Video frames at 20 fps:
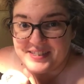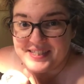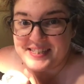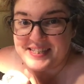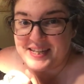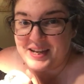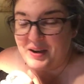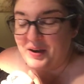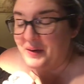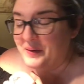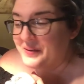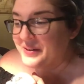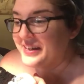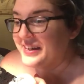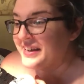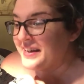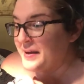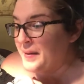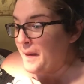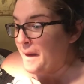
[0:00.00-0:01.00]
So
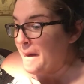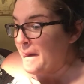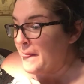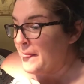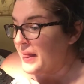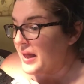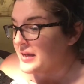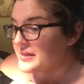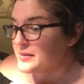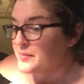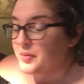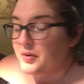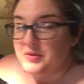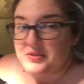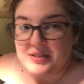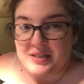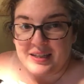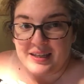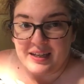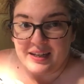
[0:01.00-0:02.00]
as
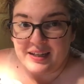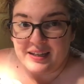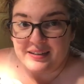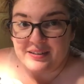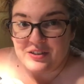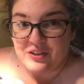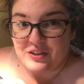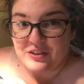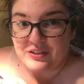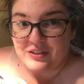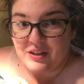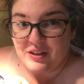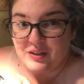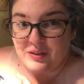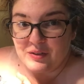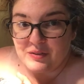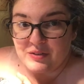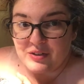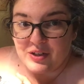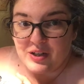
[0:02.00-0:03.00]
opposed to getting dirt all
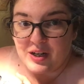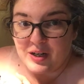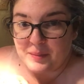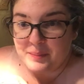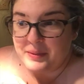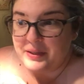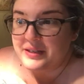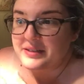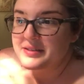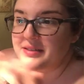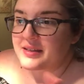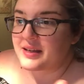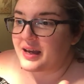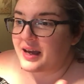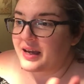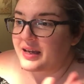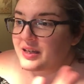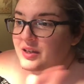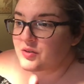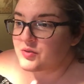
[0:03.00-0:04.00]
over carpet.
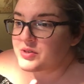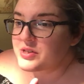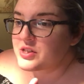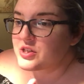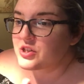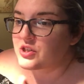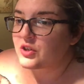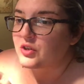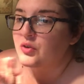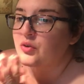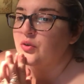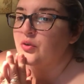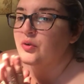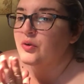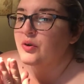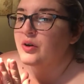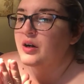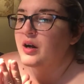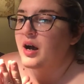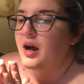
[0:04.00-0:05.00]
I used
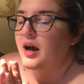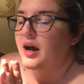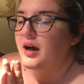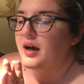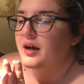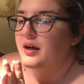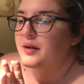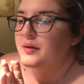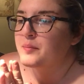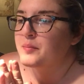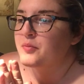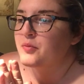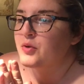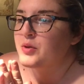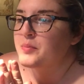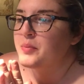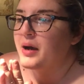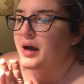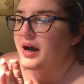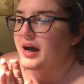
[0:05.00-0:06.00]
to uh,
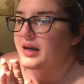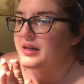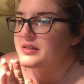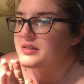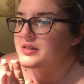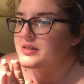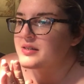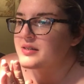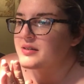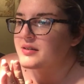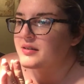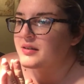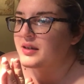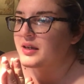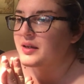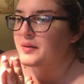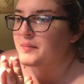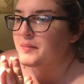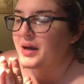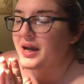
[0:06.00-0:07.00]
repot
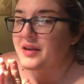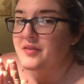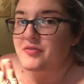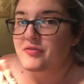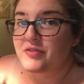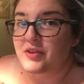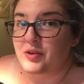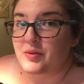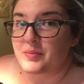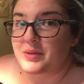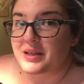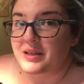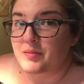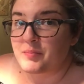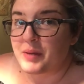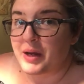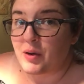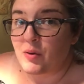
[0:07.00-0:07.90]
in my filming, my